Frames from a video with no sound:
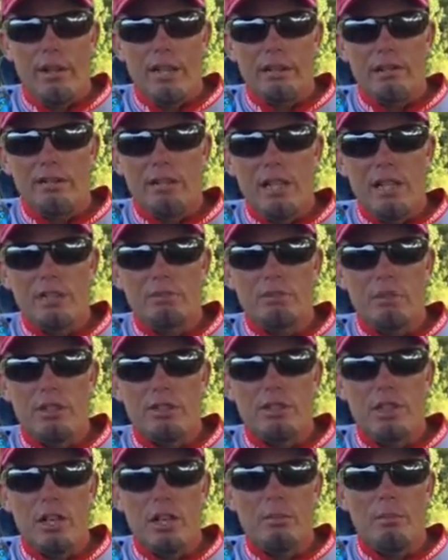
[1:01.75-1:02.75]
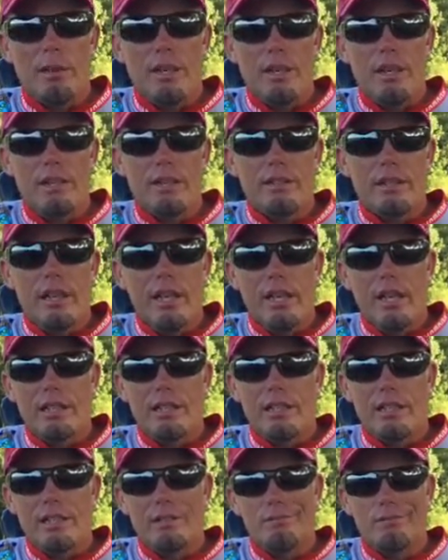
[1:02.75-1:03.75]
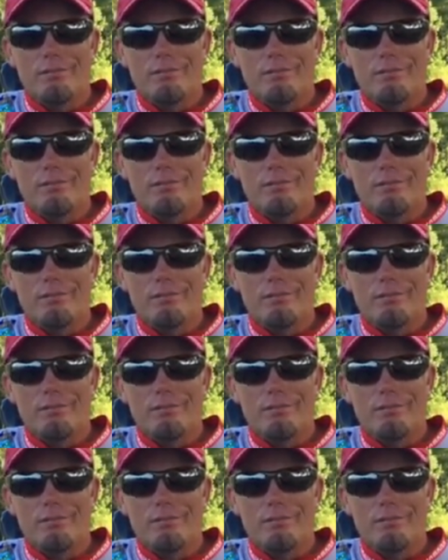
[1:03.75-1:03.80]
That's my chatterbait, and